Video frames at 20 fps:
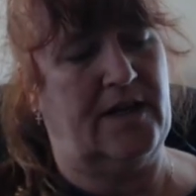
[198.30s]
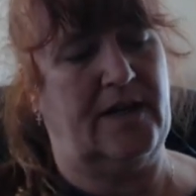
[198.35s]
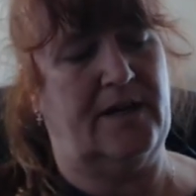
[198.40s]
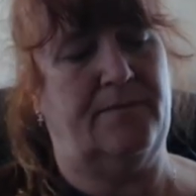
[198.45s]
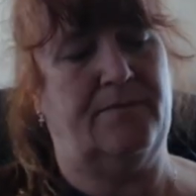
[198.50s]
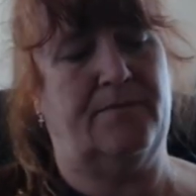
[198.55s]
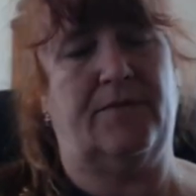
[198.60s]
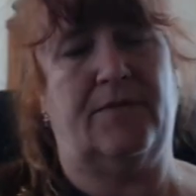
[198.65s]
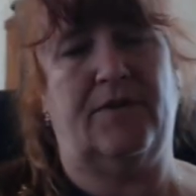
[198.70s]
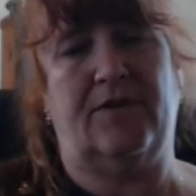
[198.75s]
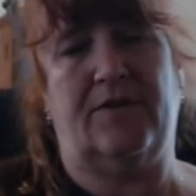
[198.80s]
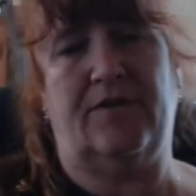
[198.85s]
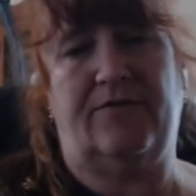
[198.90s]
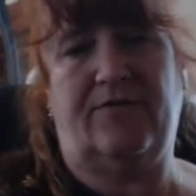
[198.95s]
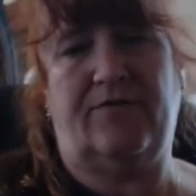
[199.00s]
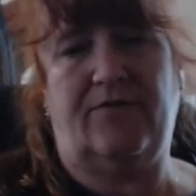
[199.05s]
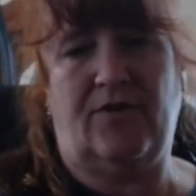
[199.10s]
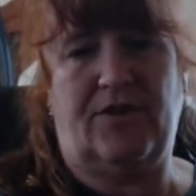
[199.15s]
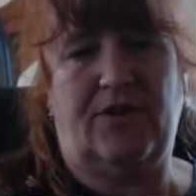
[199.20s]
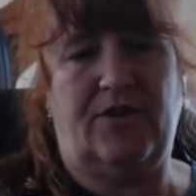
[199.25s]
up, the
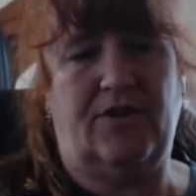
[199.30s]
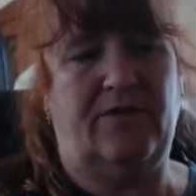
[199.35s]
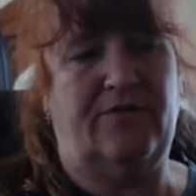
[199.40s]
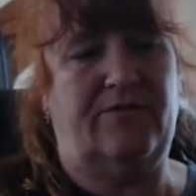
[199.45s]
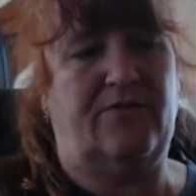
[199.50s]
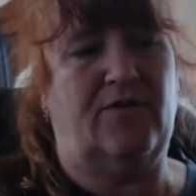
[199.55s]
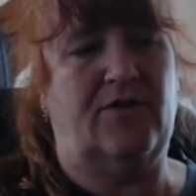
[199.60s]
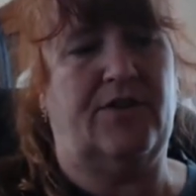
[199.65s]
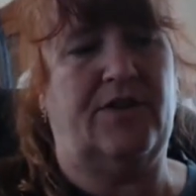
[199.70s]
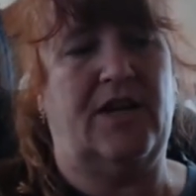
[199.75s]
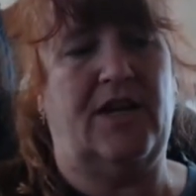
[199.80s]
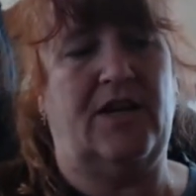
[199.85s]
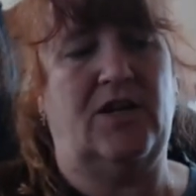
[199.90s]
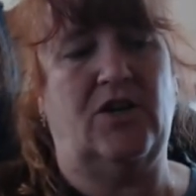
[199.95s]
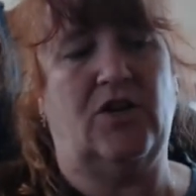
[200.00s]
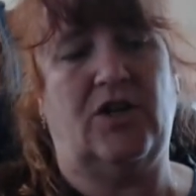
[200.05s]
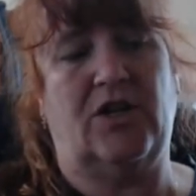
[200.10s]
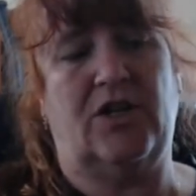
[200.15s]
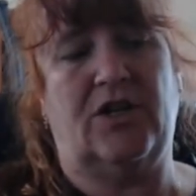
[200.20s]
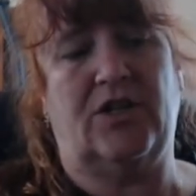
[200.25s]
fourth and the fourth, and
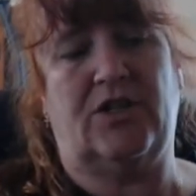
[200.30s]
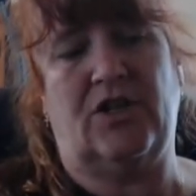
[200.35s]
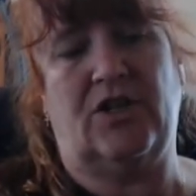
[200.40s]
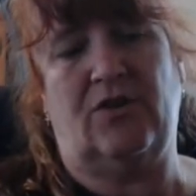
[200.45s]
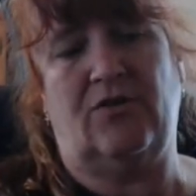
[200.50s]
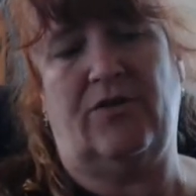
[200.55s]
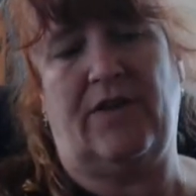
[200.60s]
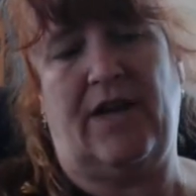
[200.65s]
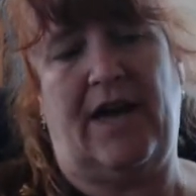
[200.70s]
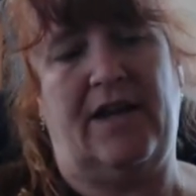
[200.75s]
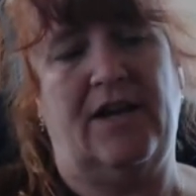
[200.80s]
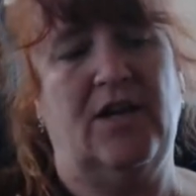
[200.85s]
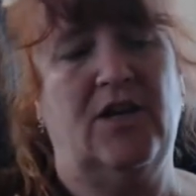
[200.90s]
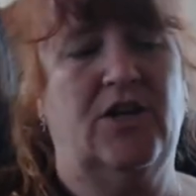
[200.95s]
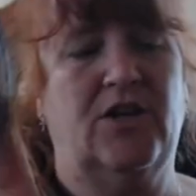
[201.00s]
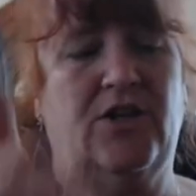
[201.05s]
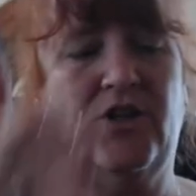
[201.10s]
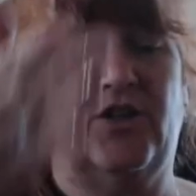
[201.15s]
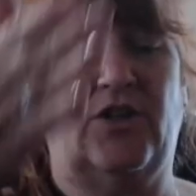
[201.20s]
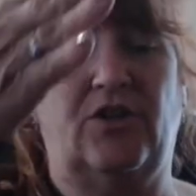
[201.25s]
you're going to sew that.
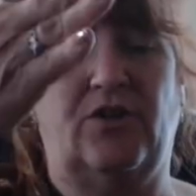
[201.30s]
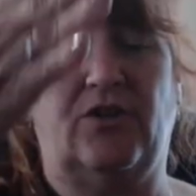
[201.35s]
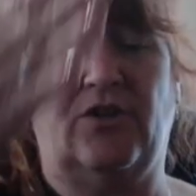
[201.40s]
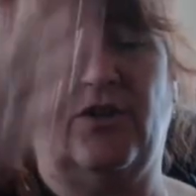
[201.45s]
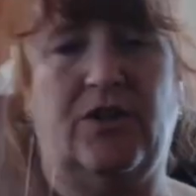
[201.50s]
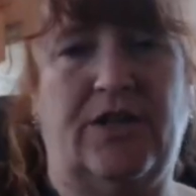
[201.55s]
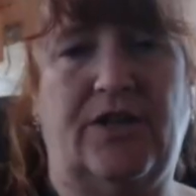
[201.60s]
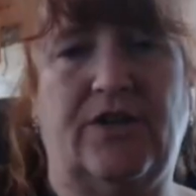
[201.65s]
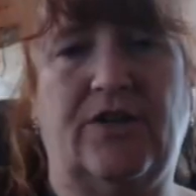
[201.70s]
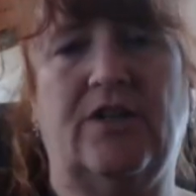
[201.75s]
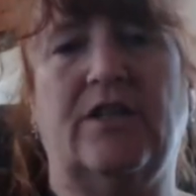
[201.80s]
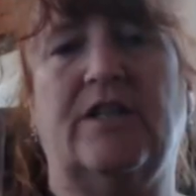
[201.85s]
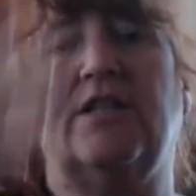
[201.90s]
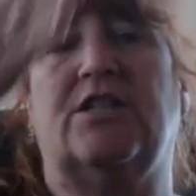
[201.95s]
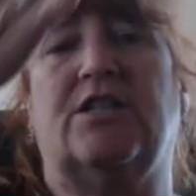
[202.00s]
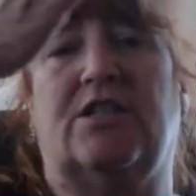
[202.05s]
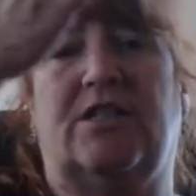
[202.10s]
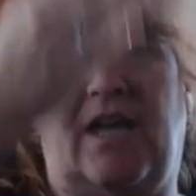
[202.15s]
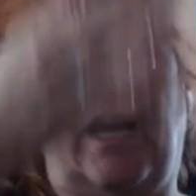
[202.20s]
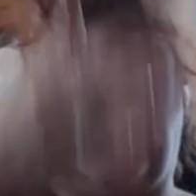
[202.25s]
So you'll literally
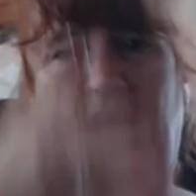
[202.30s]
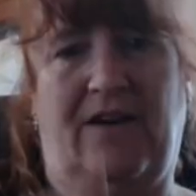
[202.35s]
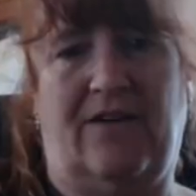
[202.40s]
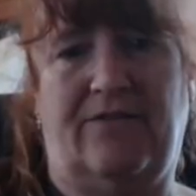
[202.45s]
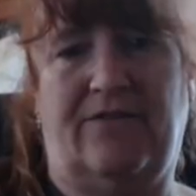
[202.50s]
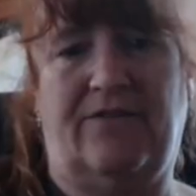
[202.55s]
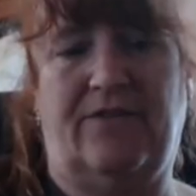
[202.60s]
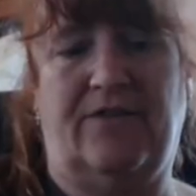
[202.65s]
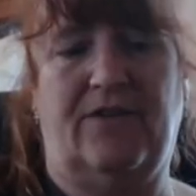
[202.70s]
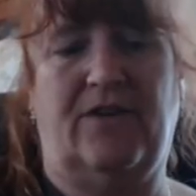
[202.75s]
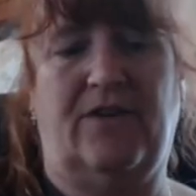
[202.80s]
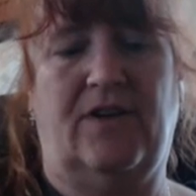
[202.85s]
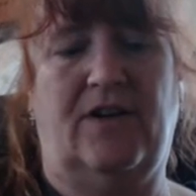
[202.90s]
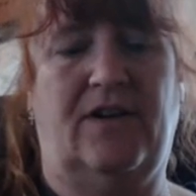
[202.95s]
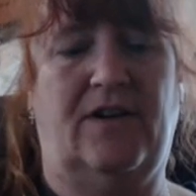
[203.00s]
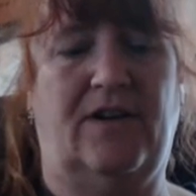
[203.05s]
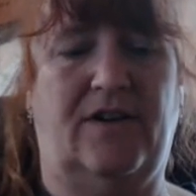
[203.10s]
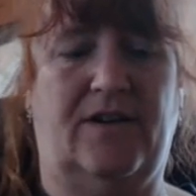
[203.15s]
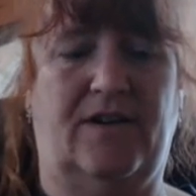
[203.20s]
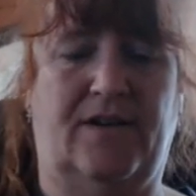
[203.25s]
just have
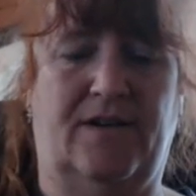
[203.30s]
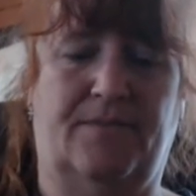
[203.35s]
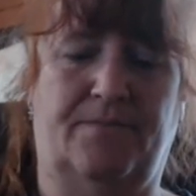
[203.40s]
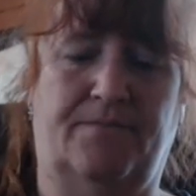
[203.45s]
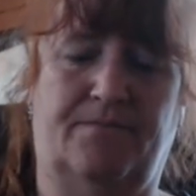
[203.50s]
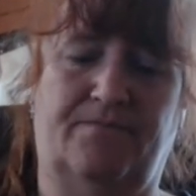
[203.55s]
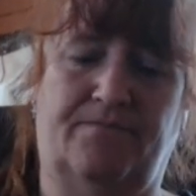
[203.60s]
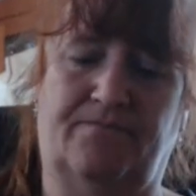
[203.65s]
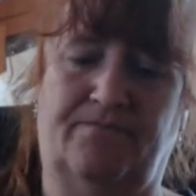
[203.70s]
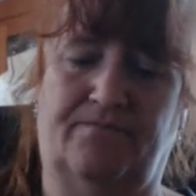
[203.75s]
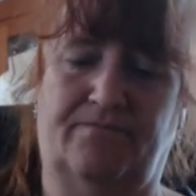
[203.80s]
um,